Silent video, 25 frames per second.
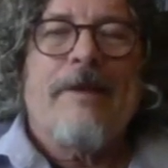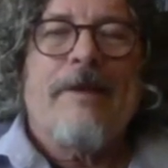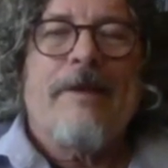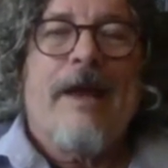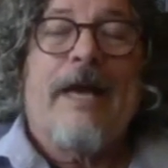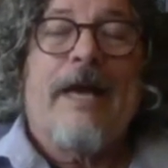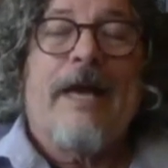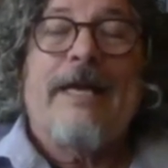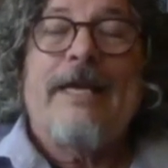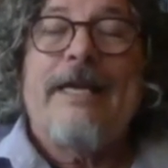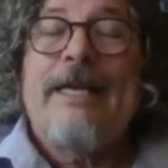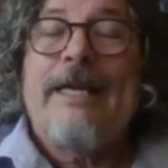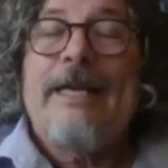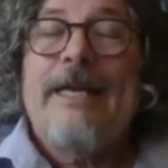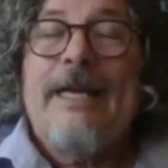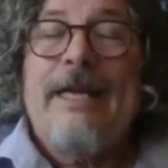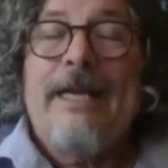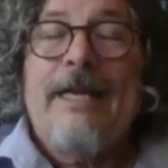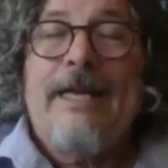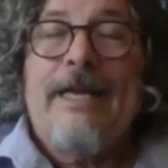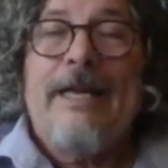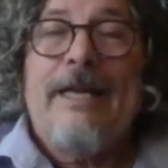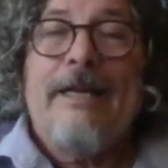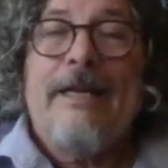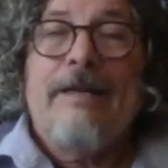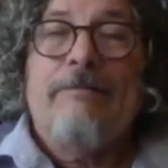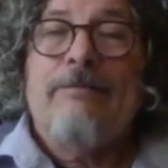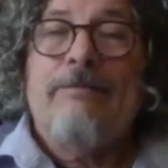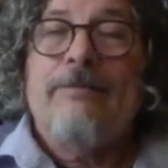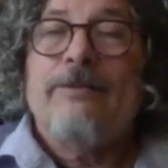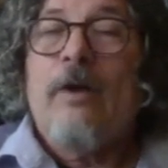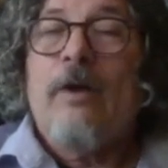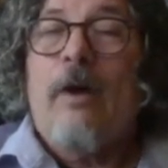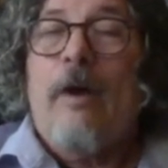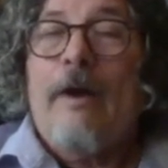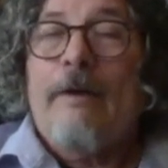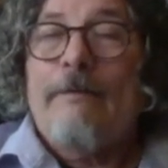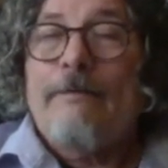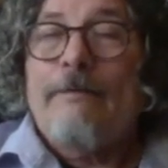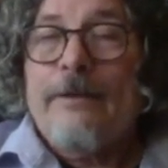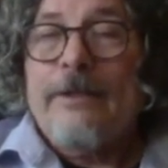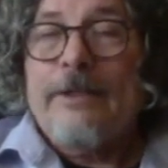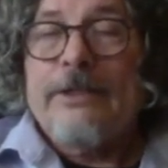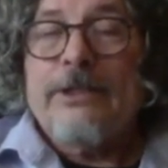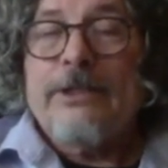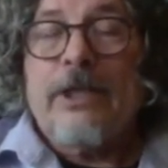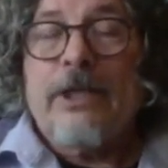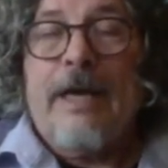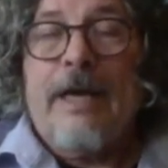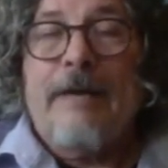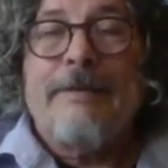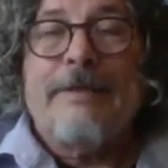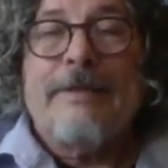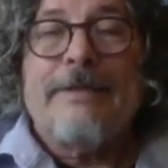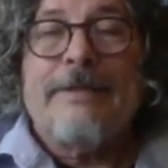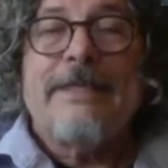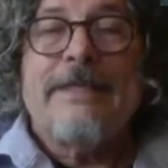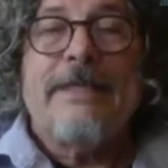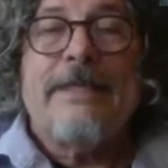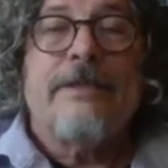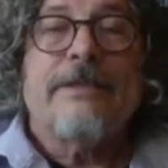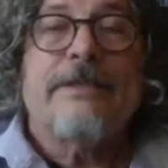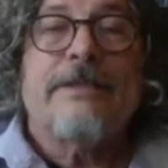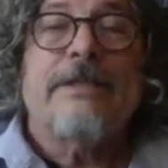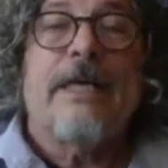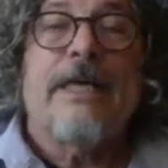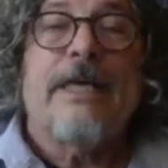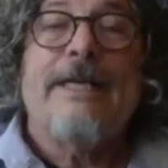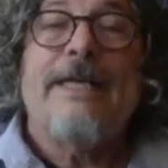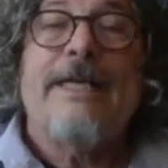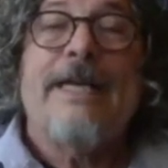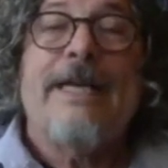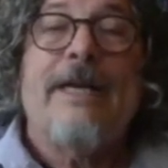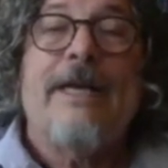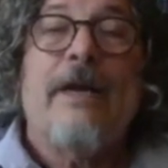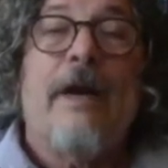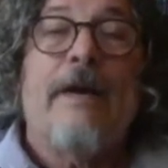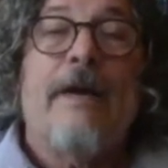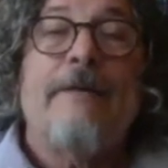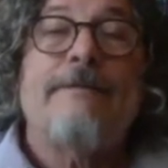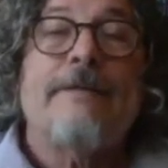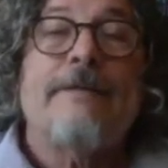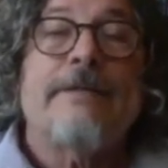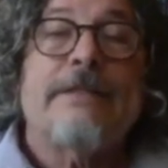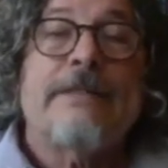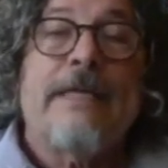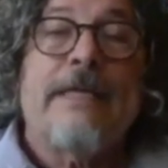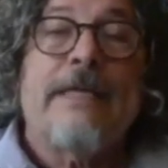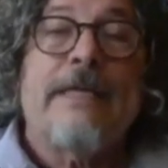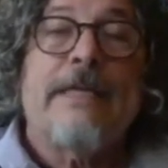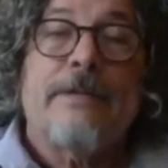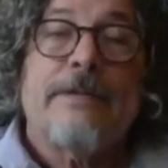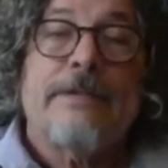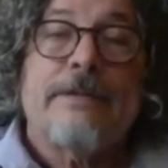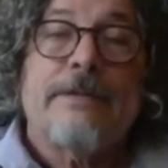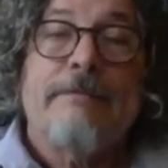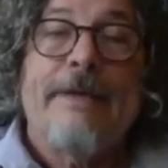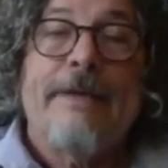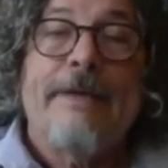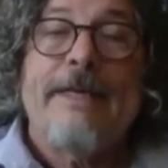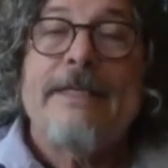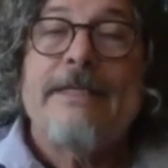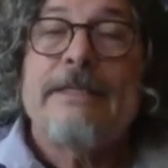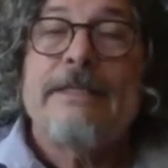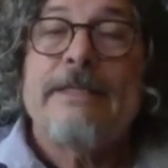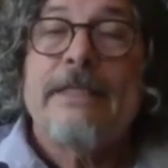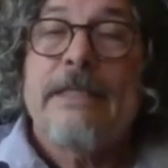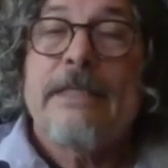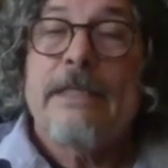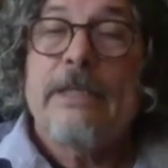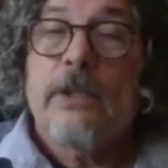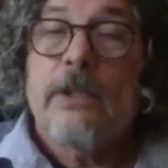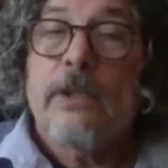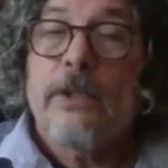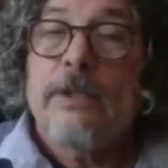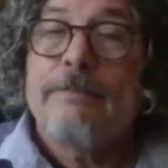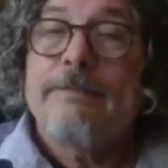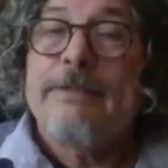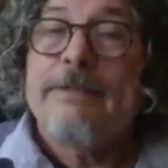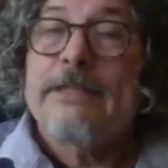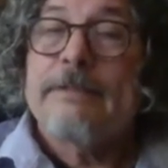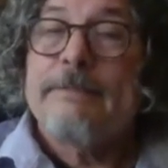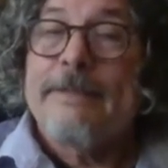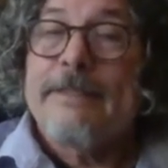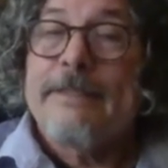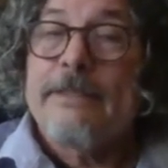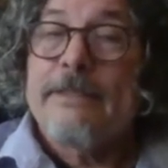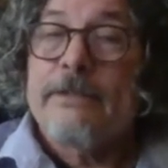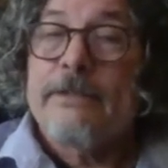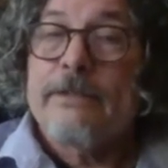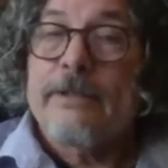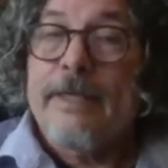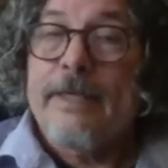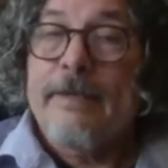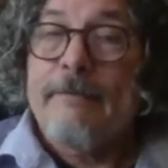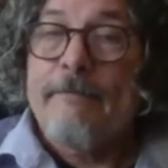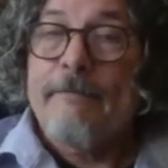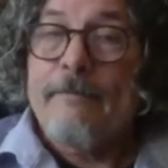I was offered a job at Cedars-Sinai office towers, managing an herb dispensary